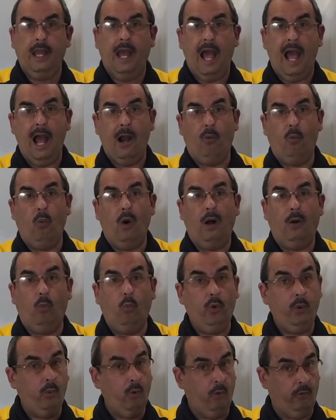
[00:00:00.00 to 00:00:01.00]
And while
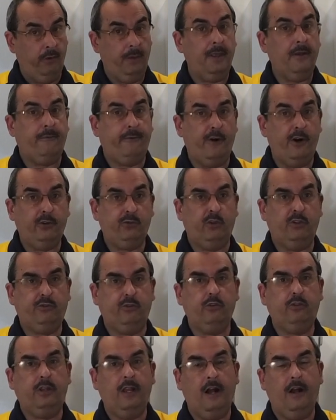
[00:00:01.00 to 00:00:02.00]
we will be the first ones to
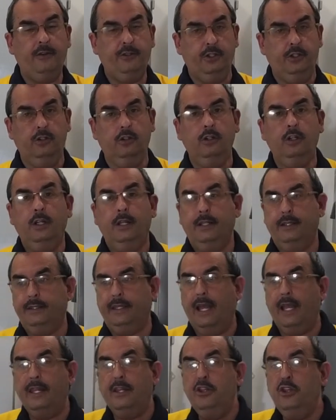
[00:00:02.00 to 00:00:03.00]
tell you
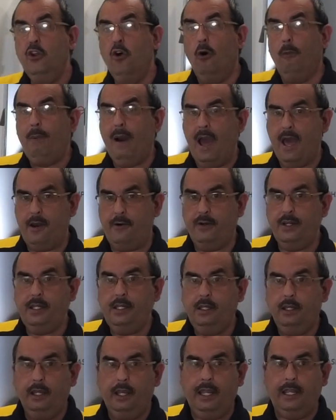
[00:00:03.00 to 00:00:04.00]
that no battery,
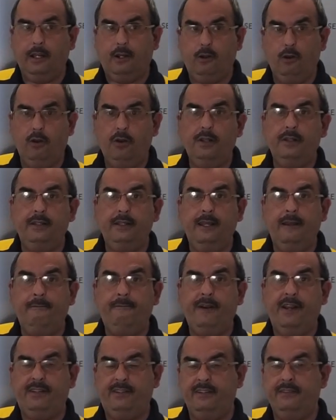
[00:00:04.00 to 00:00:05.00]
including the
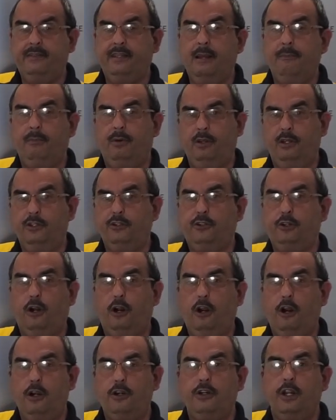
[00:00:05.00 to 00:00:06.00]
Enphase Ensemble in
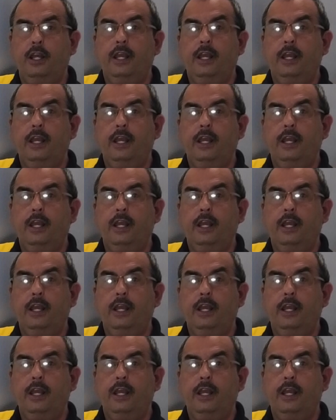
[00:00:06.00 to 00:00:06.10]
Charge,